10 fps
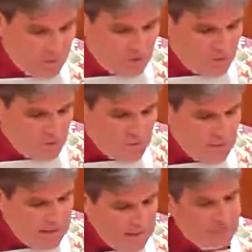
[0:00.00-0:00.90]
one who
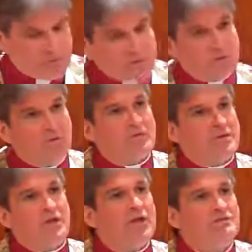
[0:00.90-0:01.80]

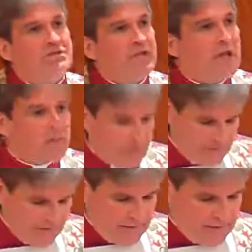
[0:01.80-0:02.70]
absolutely loves the Catholic
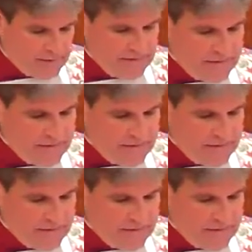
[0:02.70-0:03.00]
faith.